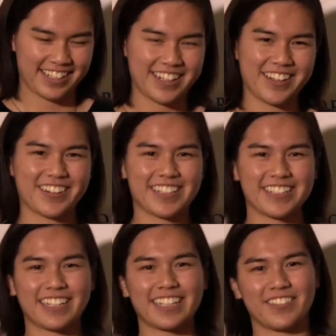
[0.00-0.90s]
you know,
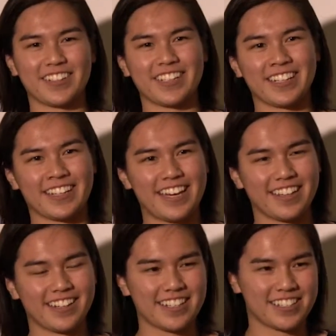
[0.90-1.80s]
conduct everything
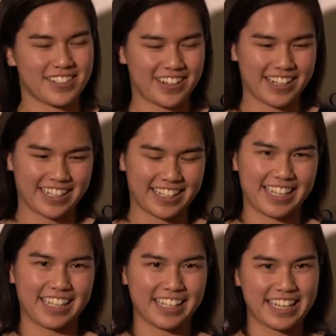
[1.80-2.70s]
together and trying to
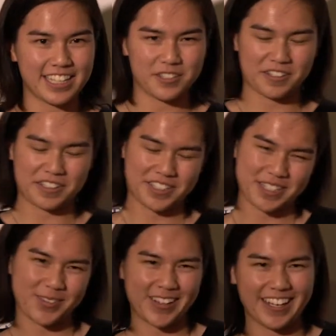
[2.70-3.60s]
get kids who are
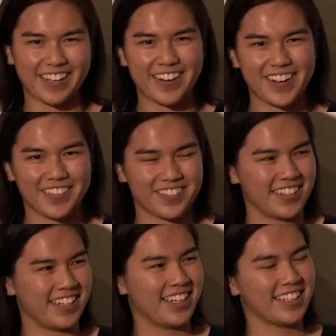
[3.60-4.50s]
just playing golf
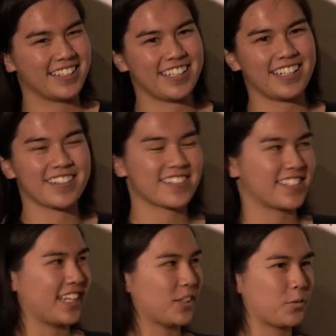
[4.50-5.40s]
to
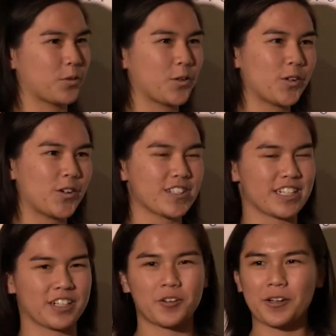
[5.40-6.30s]
understand the rules
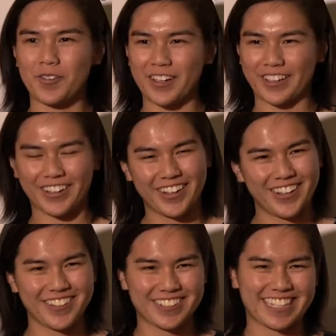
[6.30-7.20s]
and knowing where to
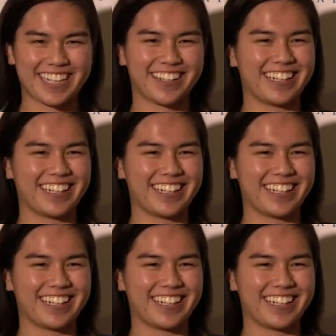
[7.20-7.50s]
go. It's kind